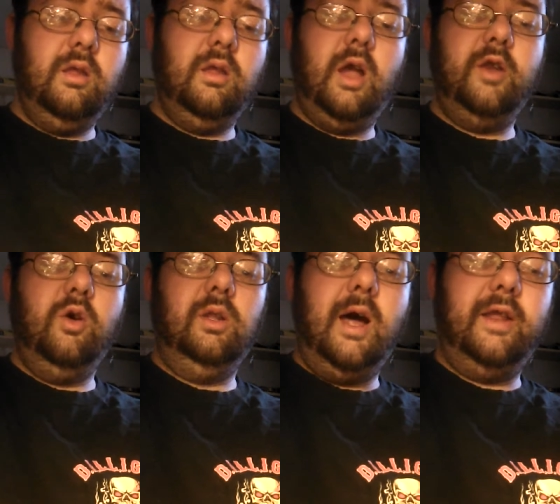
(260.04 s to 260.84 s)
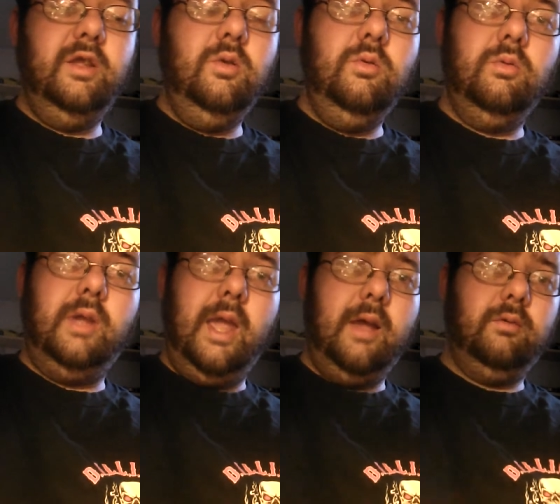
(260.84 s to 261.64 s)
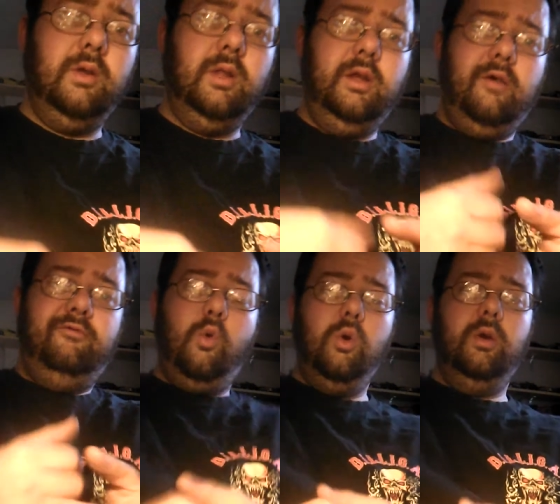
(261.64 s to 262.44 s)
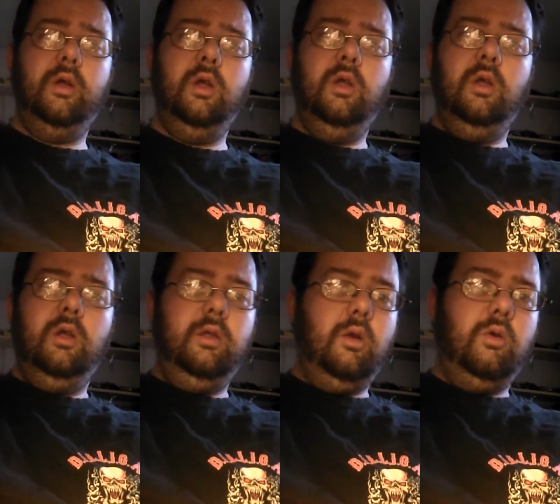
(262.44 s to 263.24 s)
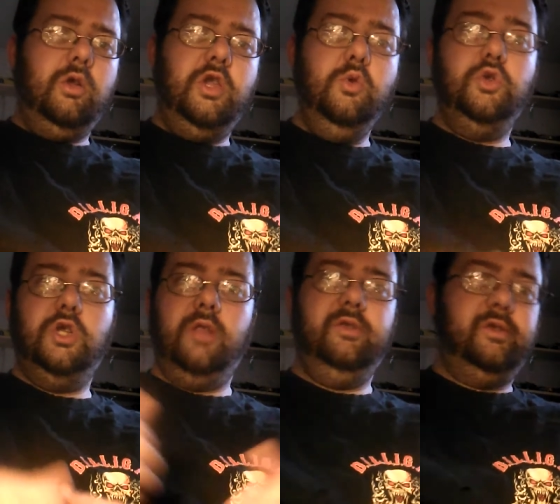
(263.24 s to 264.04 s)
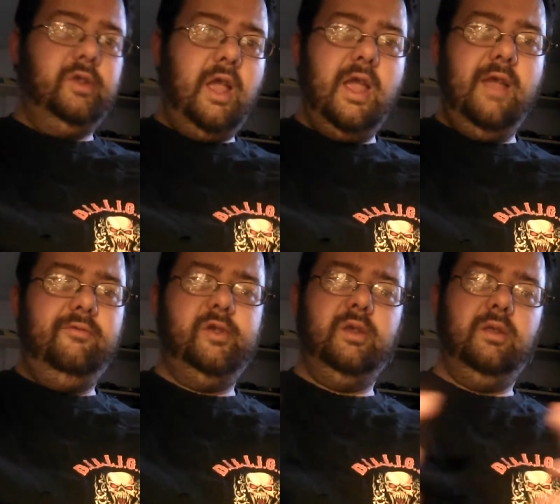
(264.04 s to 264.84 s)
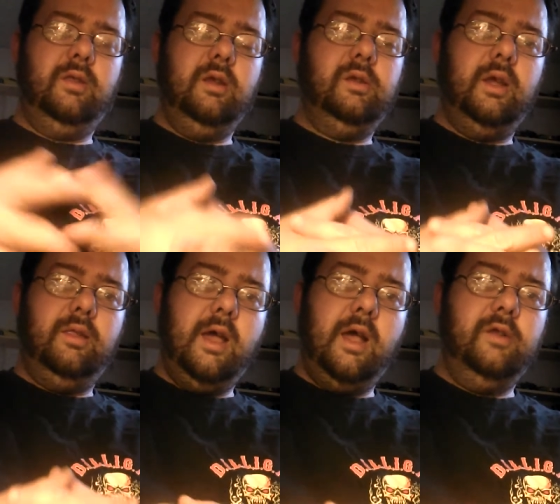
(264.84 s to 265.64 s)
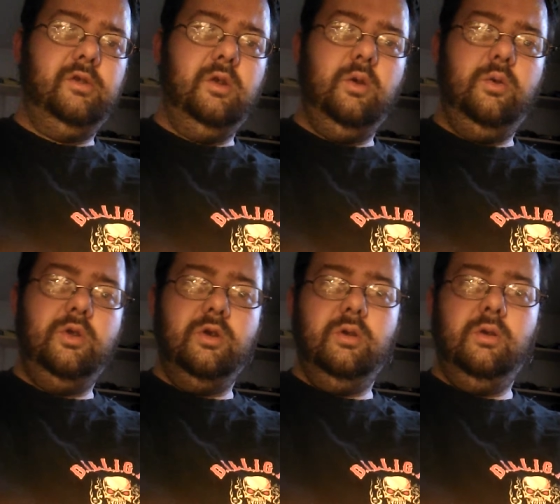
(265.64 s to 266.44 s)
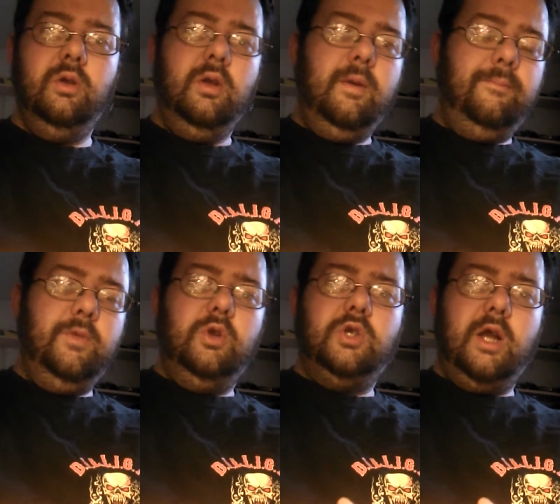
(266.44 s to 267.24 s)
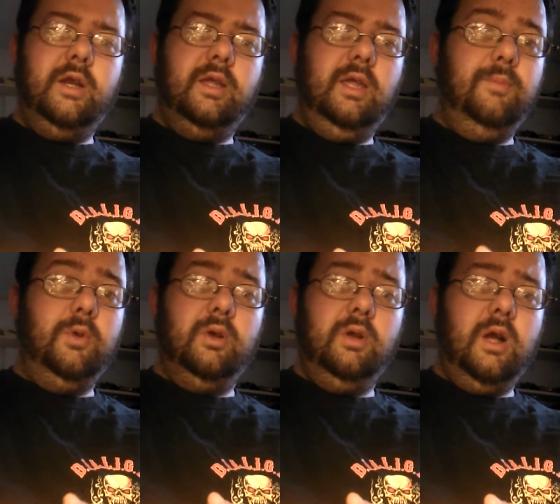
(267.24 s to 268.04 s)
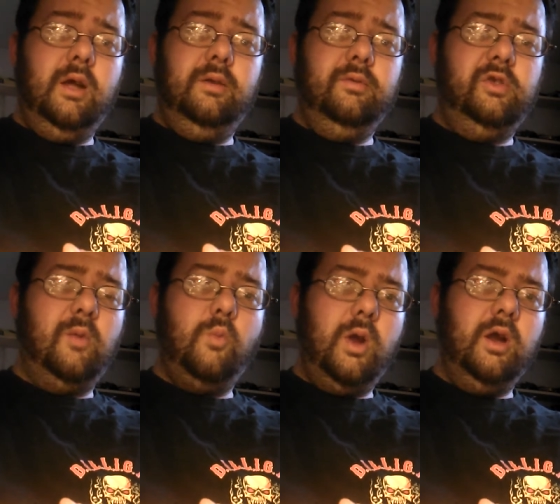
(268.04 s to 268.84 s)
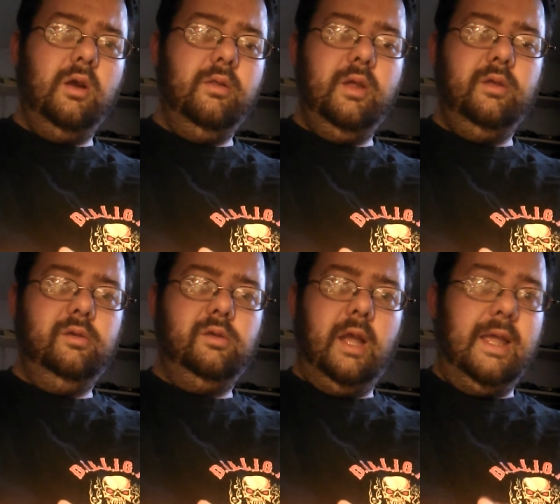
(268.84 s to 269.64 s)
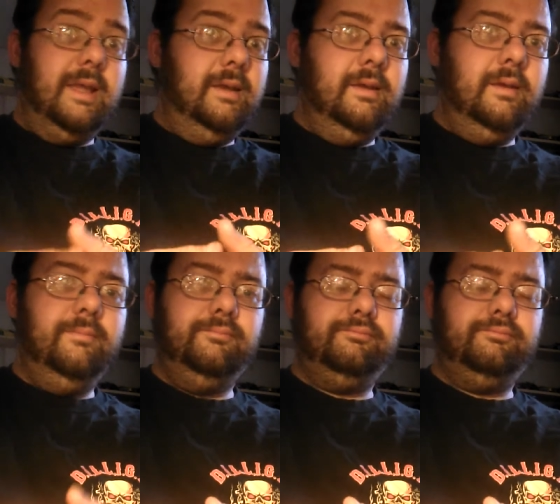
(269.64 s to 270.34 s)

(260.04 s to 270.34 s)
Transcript: I know a lot of you can't really afford, you know, huge gun safes and things like that. So you're, you know, trying to keep your gun somewhere that's hidden